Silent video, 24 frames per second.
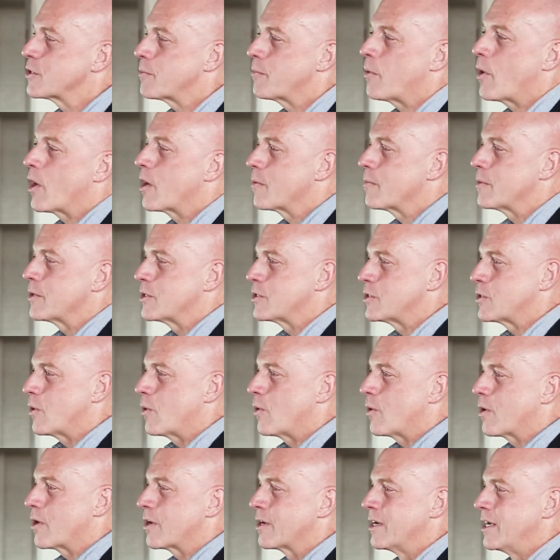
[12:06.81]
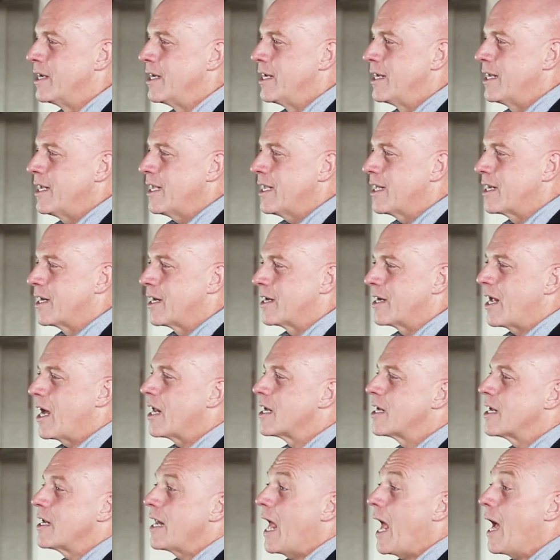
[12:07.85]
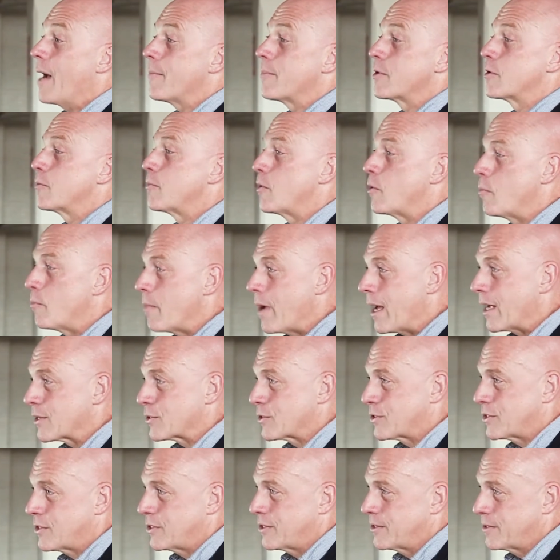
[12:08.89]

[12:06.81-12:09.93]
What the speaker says: apartment door in an uninhabitable mess.